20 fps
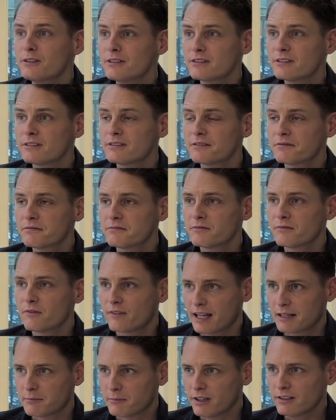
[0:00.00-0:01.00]
it
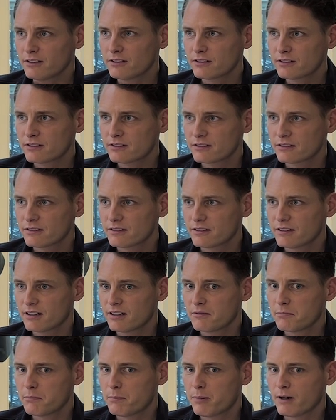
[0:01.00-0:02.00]
that much,
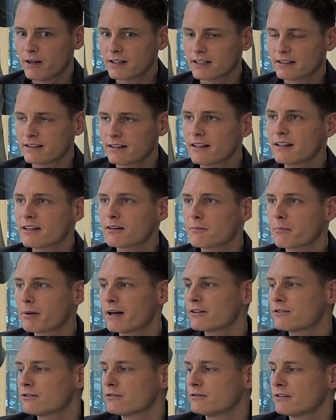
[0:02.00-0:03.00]
but I think
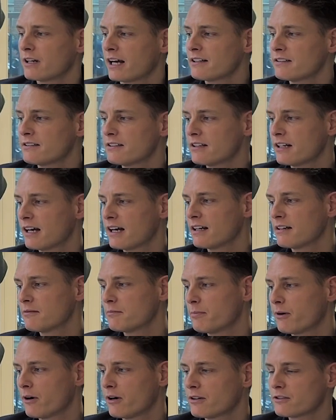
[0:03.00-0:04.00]
compared to
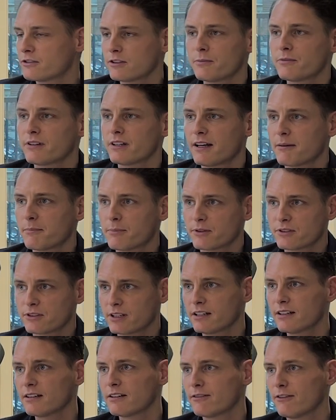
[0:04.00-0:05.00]

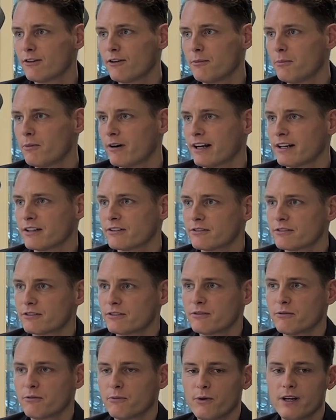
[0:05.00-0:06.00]
99.something% of all brands,
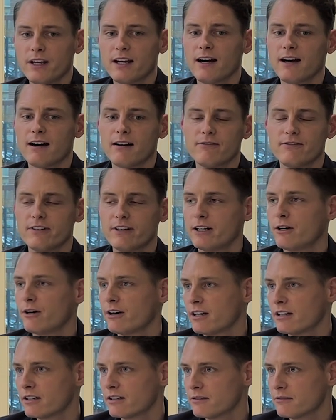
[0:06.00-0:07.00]
we are
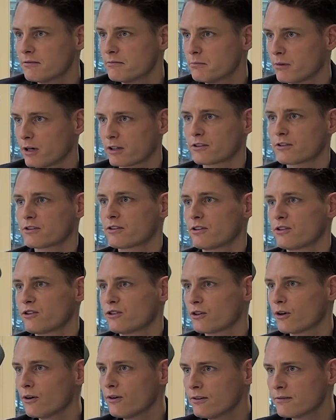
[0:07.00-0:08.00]
very much
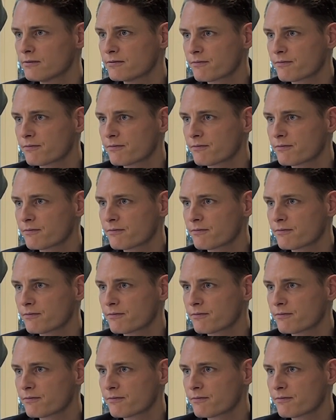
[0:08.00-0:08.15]
so.